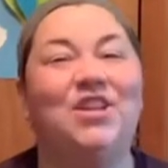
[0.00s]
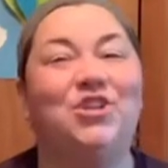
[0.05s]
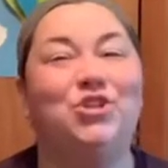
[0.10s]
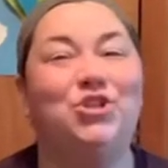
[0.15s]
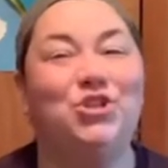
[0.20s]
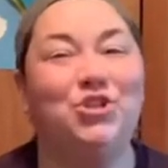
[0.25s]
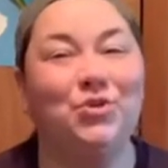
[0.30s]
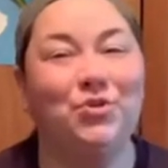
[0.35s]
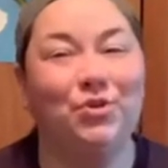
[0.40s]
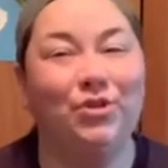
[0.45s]

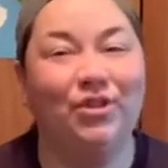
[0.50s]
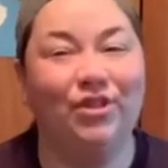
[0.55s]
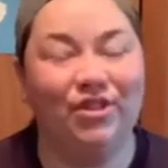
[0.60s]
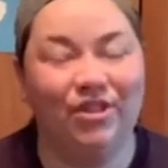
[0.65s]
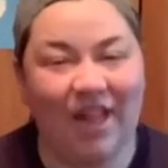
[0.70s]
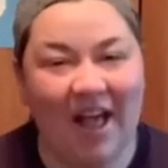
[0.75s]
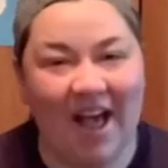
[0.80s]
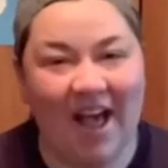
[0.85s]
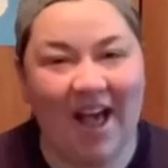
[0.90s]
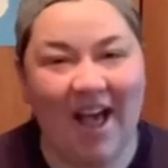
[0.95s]

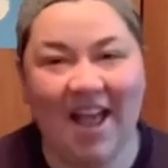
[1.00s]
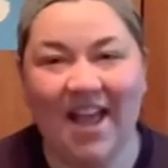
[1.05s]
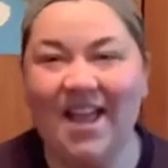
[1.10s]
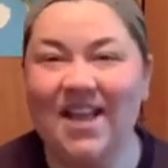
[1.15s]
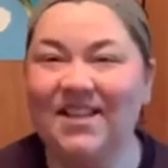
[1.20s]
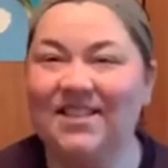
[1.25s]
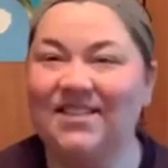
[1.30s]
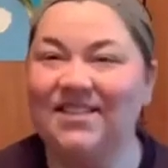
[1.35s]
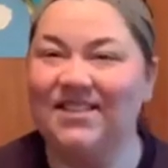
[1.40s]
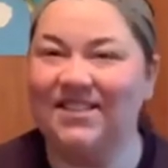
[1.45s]

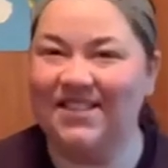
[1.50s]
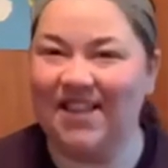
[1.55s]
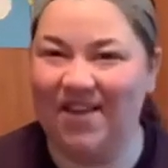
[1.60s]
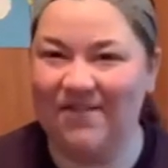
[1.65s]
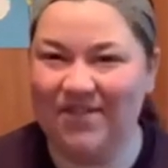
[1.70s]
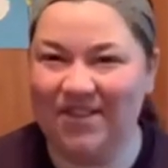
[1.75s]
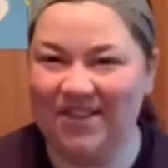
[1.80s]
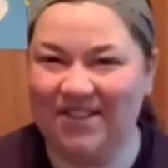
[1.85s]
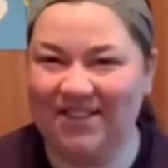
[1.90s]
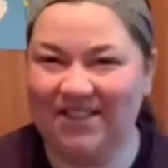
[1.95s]
July
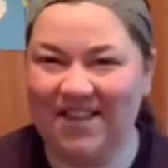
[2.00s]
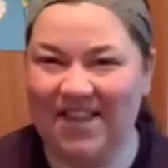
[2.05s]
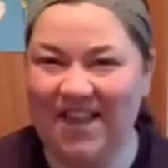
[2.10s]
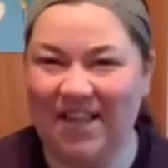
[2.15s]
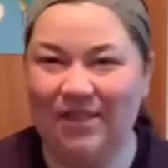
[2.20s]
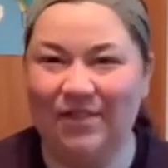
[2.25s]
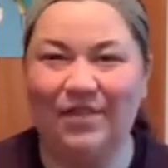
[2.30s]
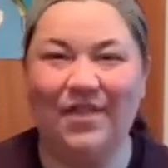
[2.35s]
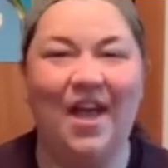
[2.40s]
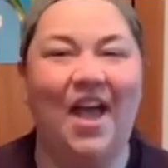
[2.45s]

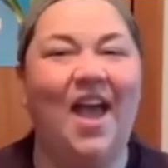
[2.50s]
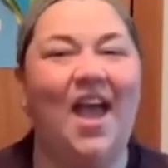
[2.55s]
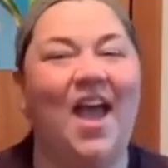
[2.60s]
17th,